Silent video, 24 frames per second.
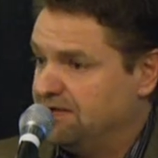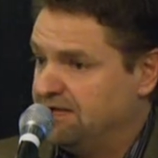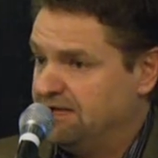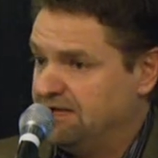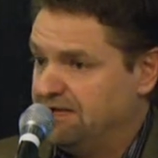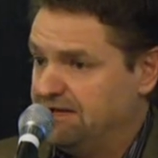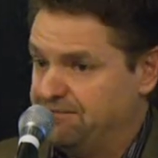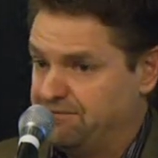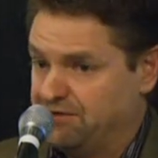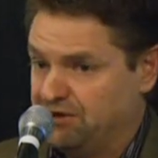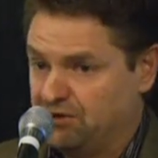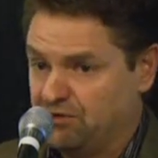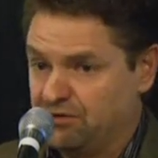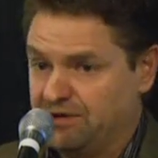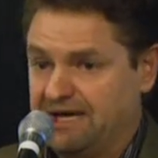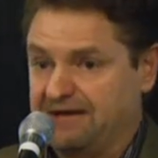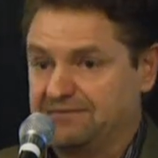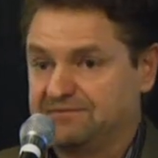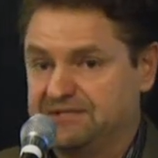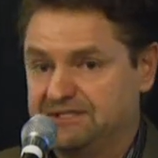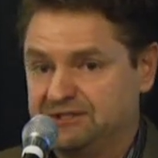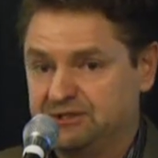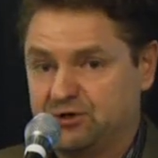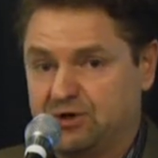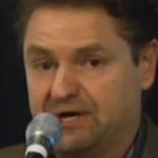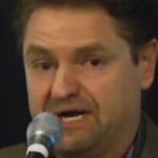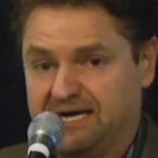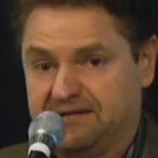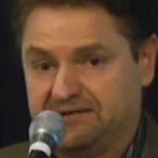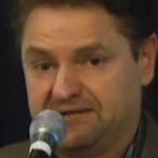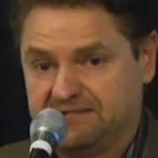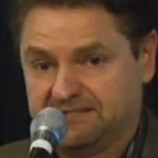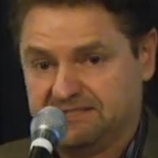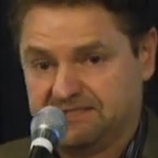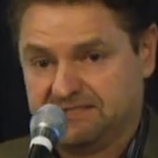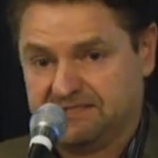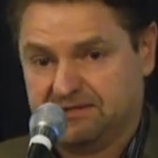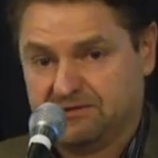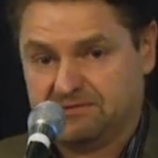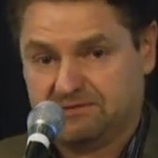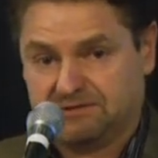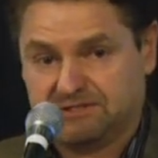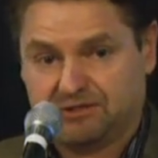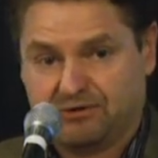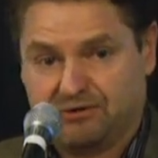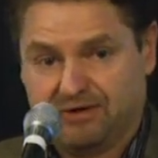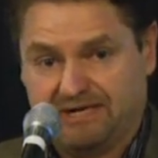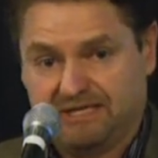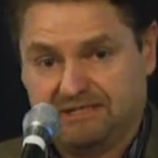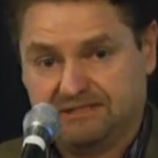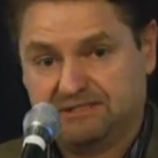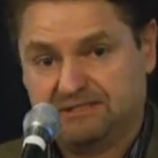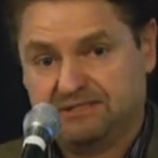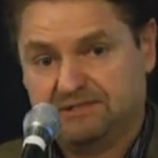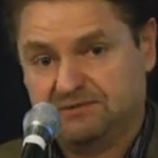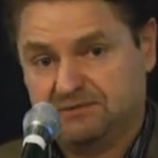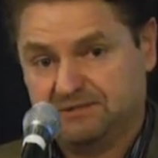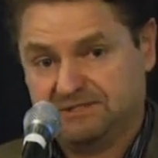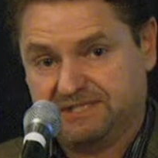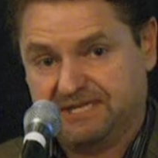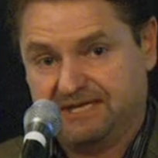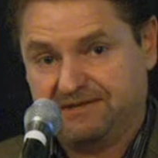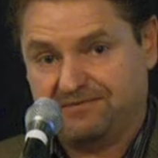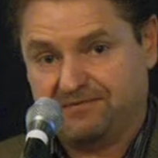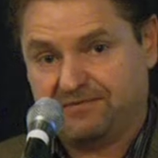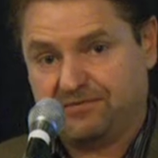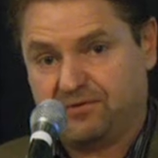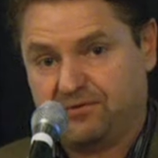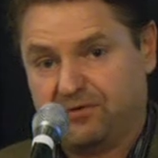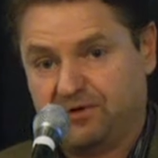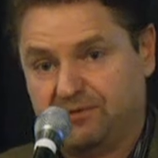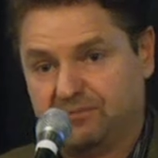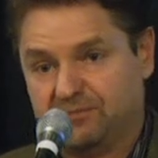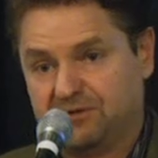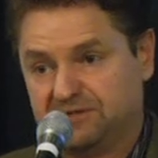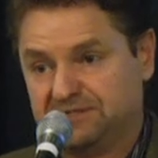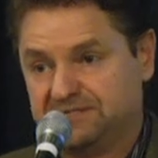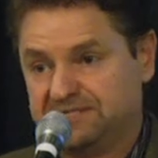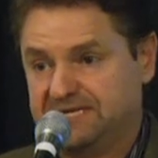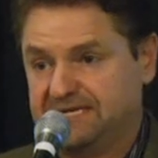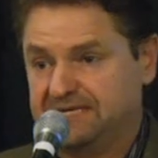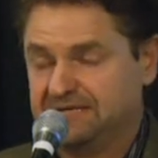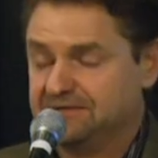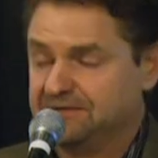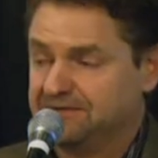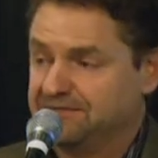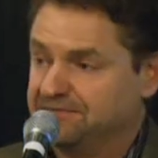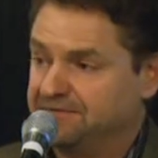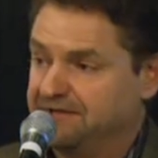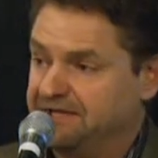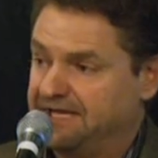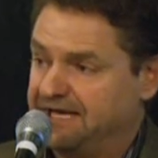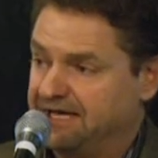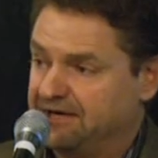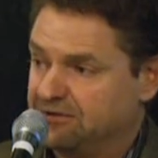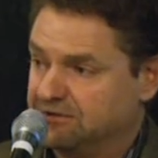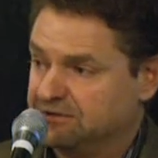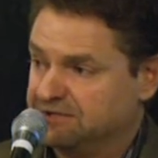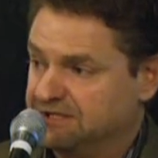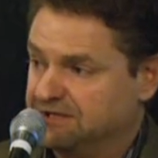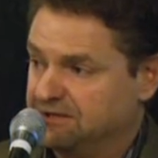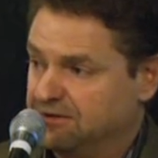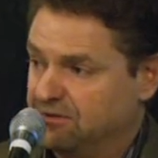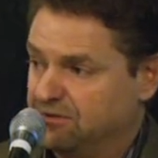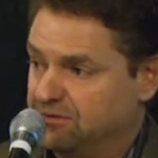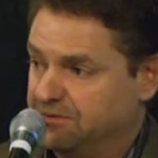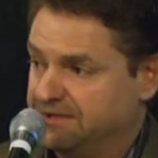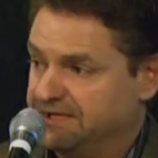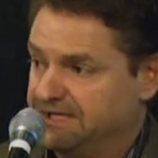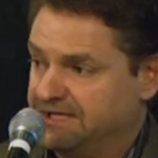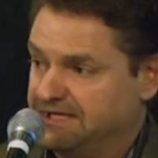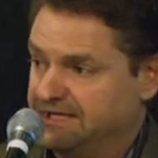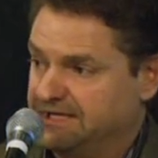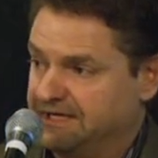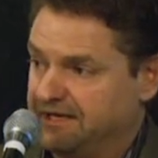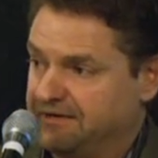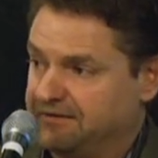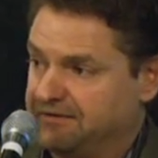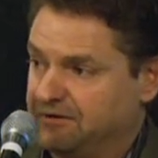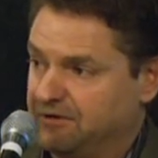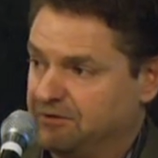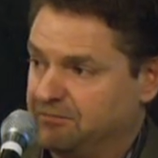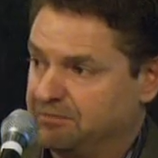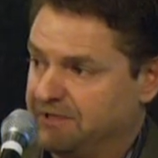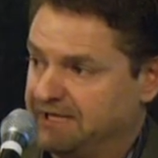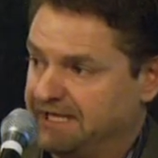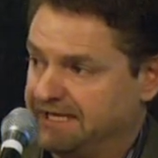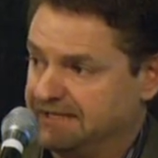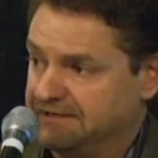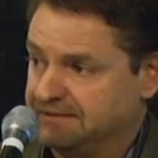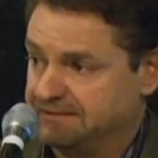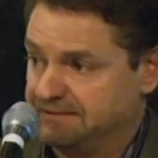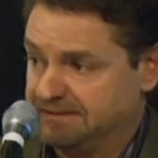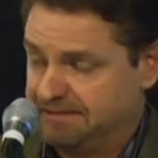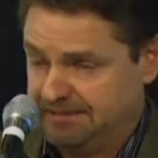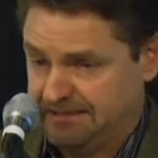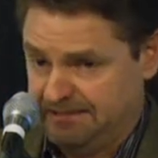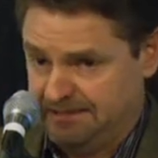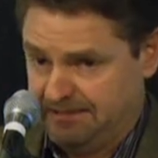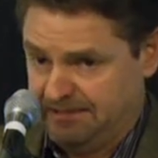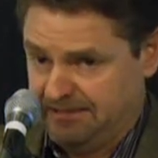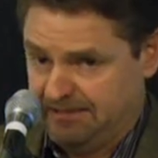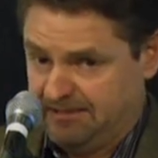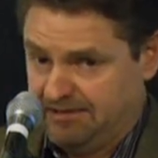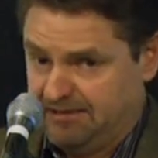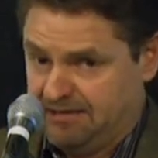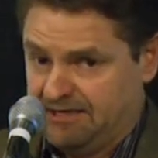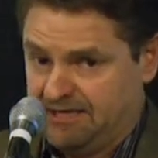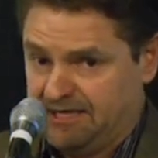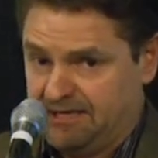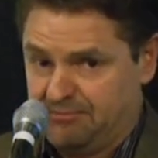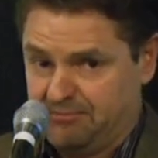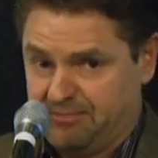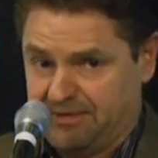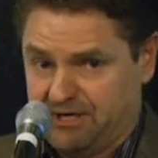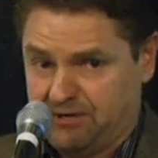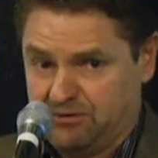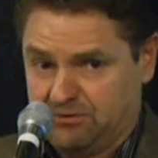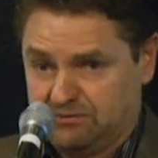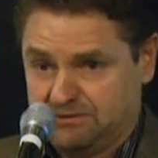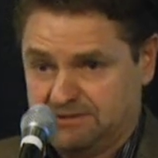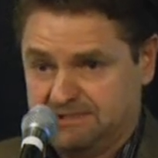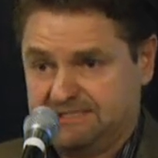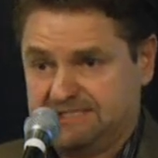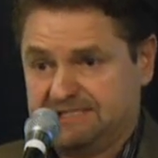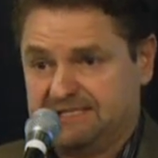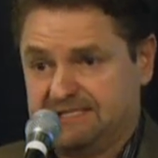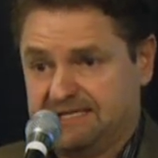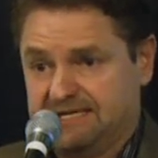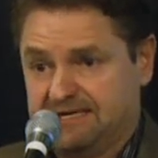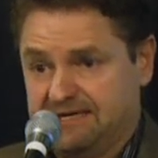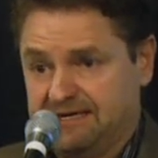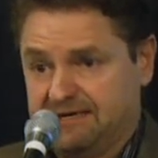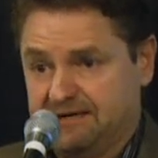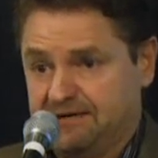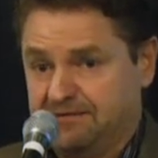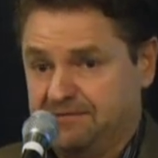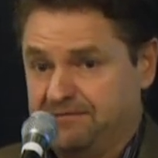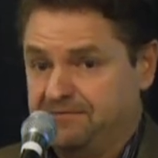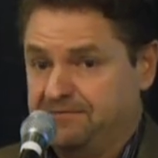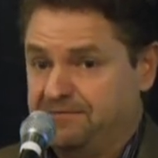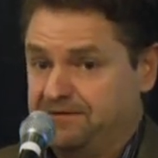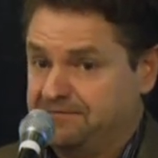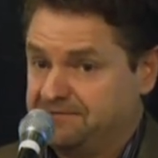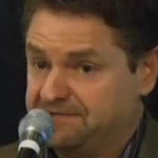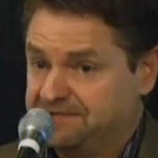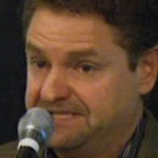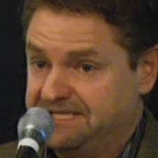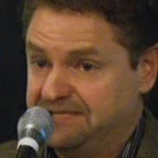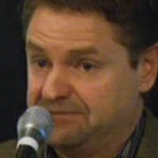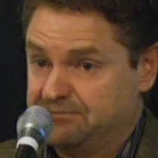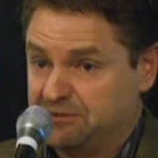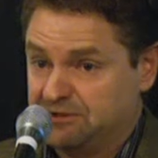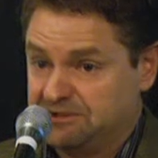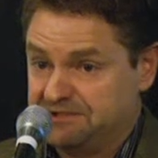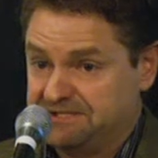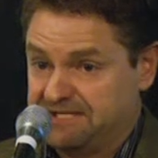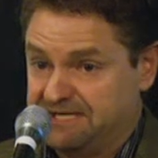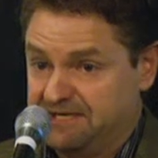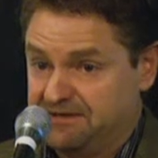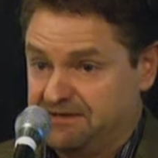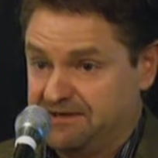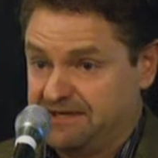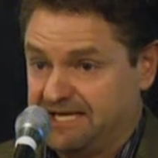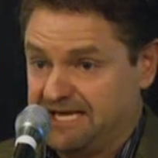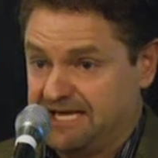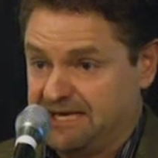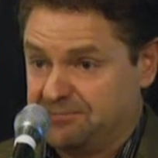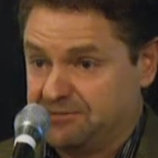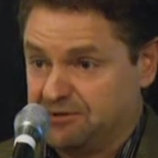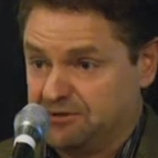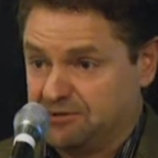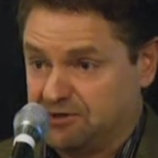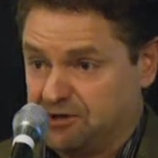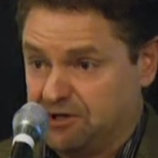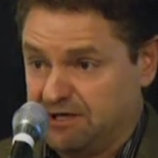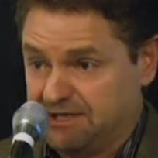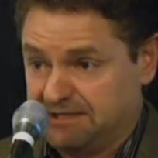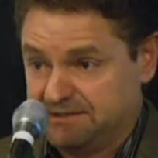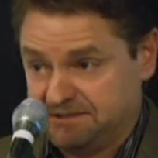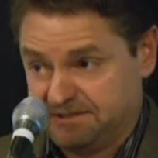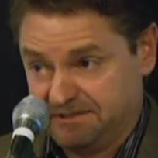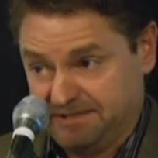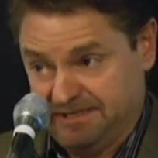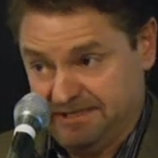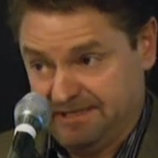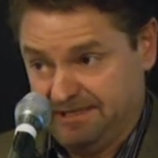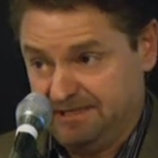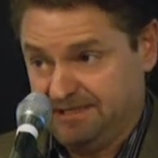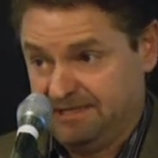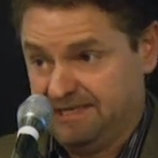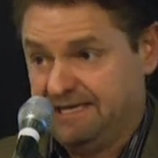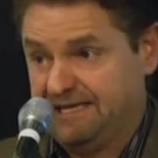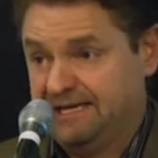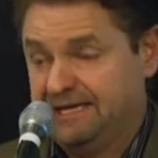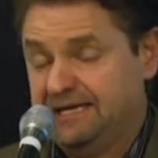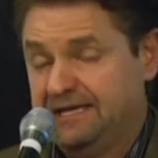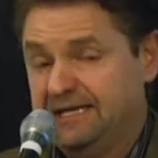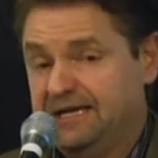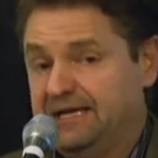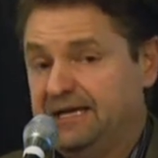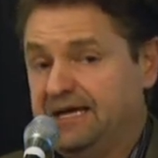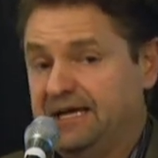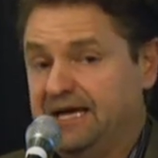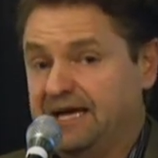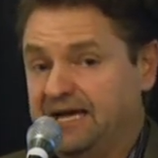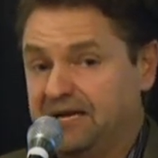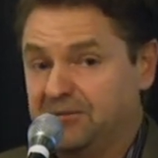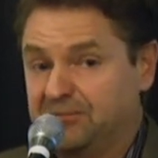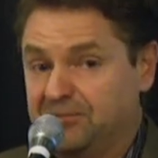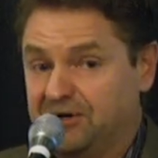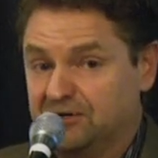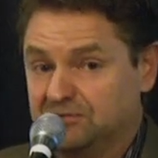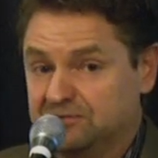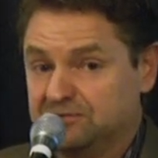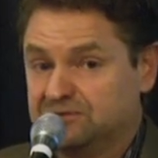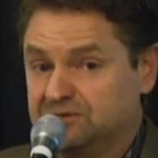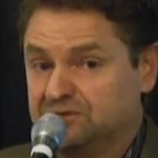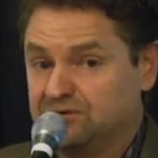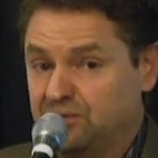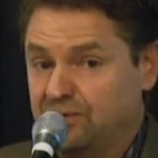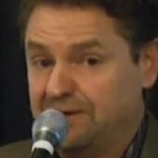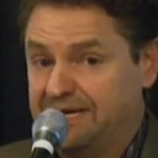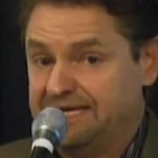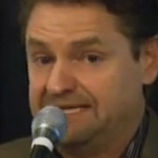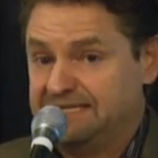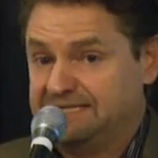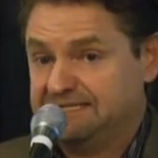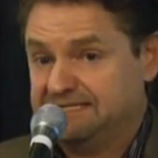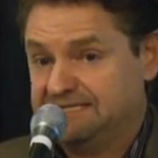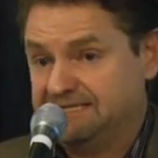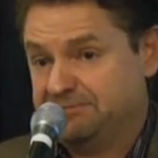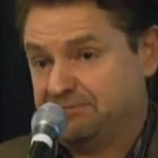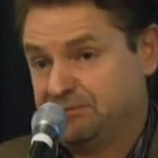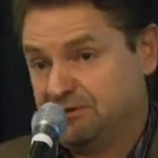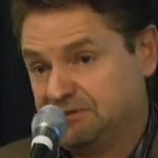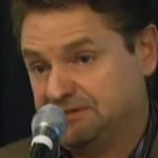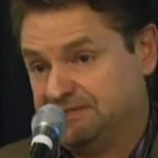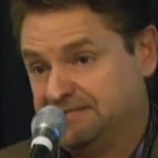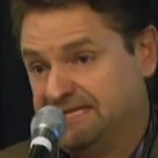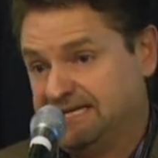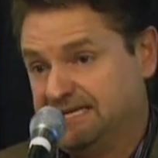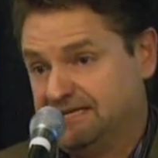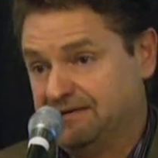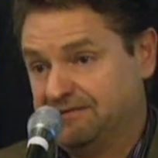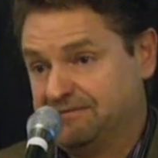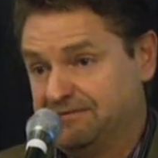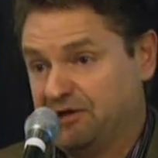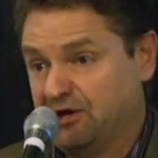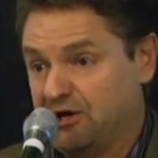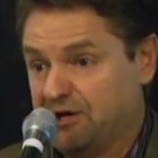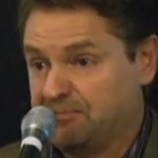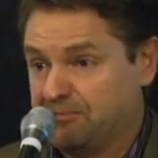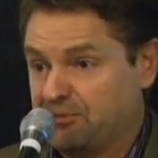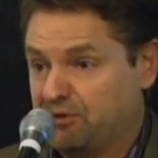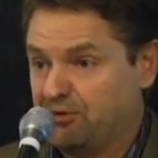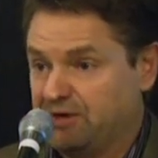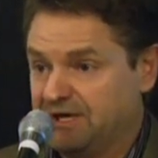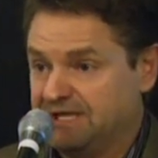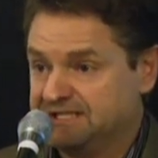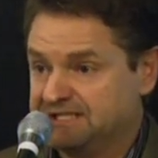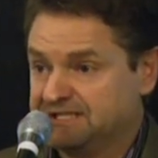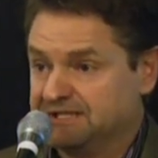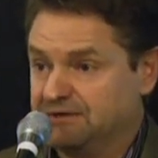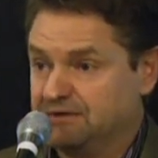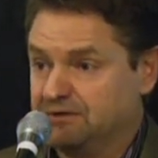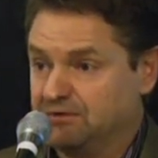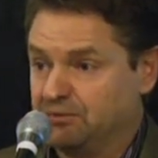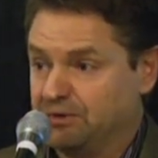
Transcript: If you don't have to dry the distiller's grains, you save 30% of the energy load in an ethanol plant, about 15% of the capital cost, and about 20% of the operational